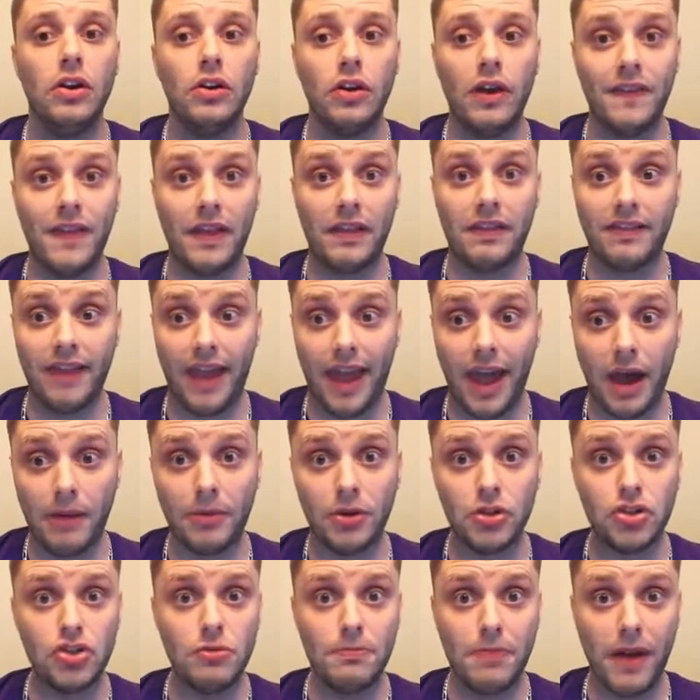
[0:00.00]
And then say how
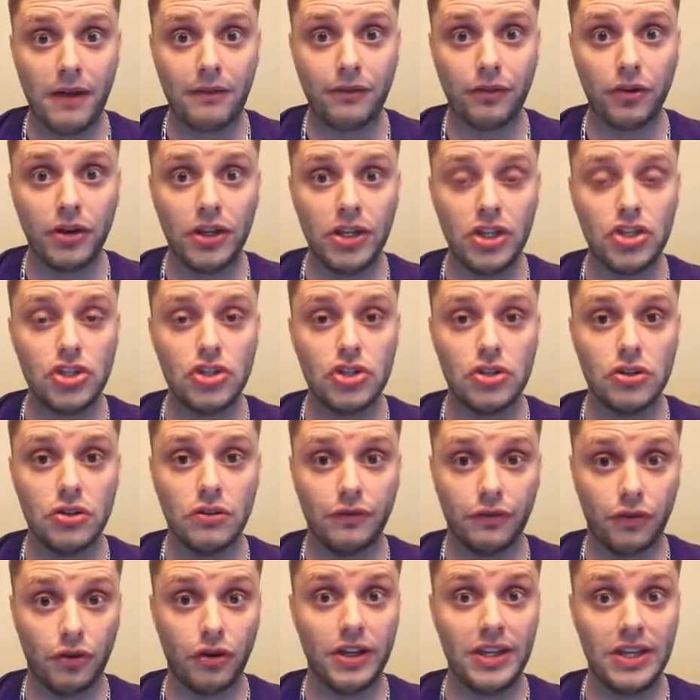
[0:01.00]
much you bet for each
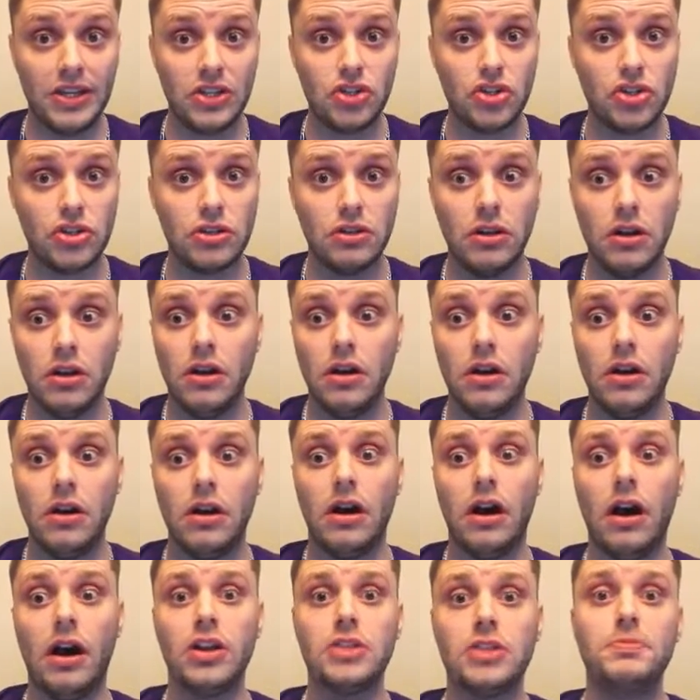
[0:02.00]

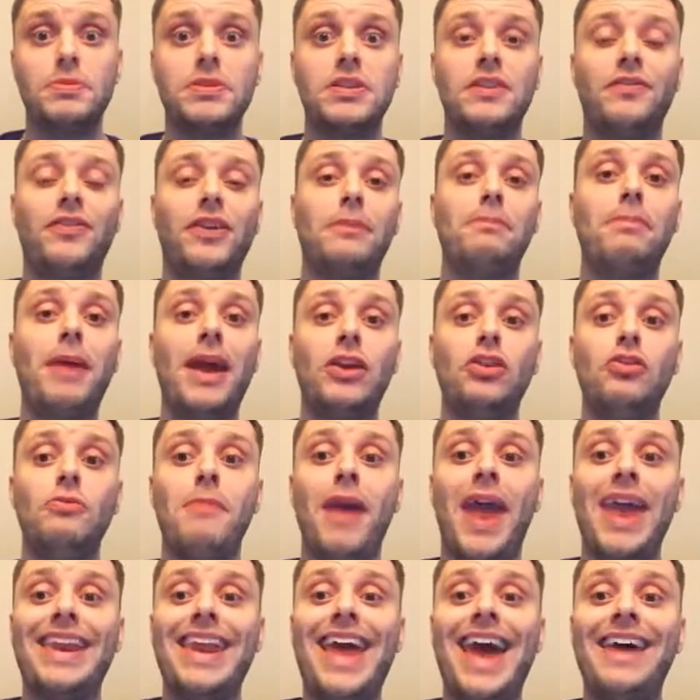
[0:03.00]
specific bet you
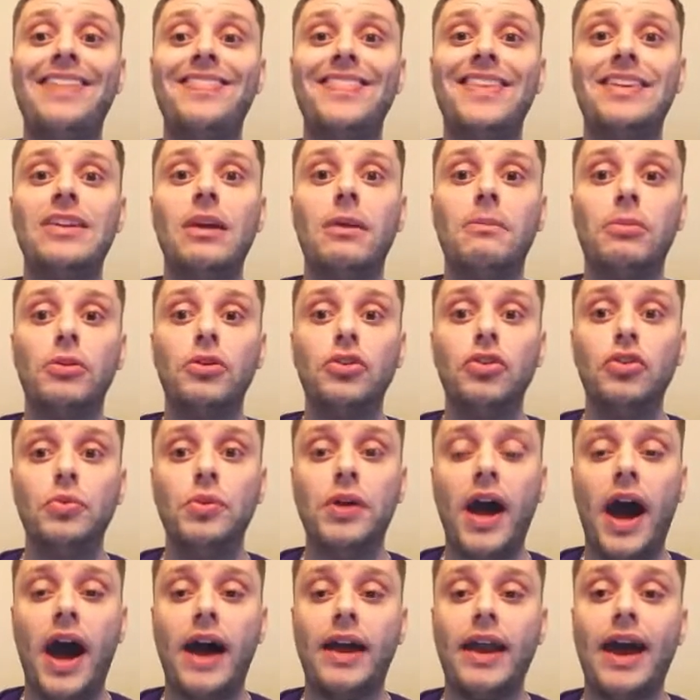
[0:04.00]
made and the number you
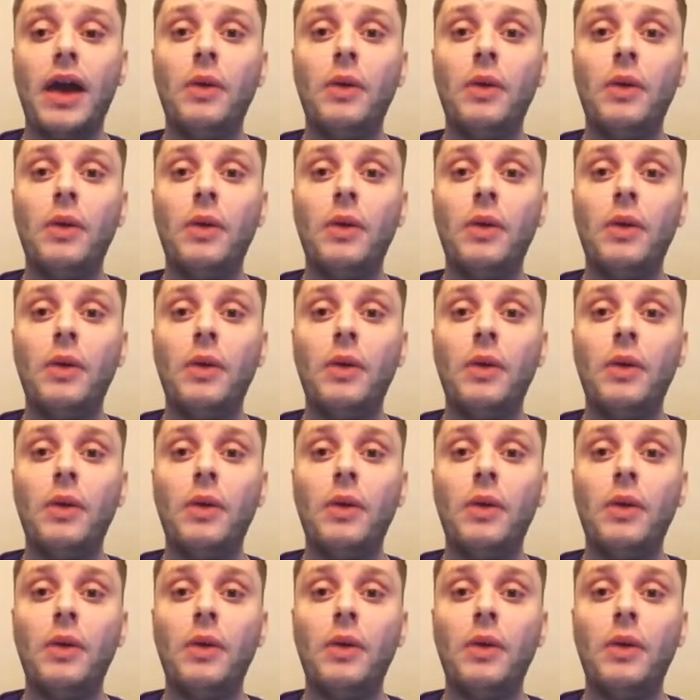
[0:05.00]
got.